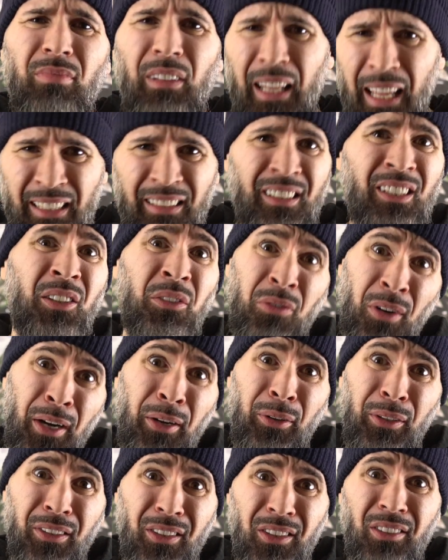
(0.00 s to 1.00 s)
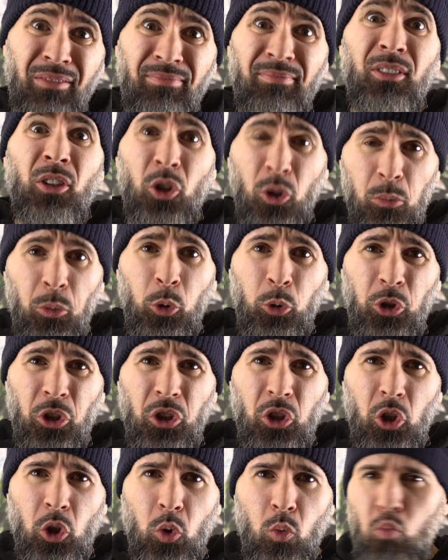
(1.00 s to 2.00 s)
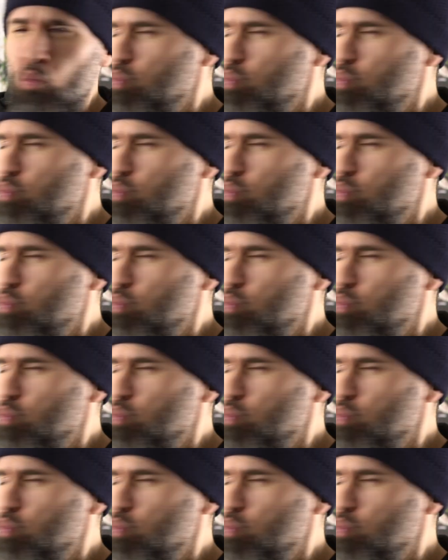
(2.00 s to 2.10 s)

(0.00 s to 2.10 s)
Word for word: Like this fragrance. Smooches.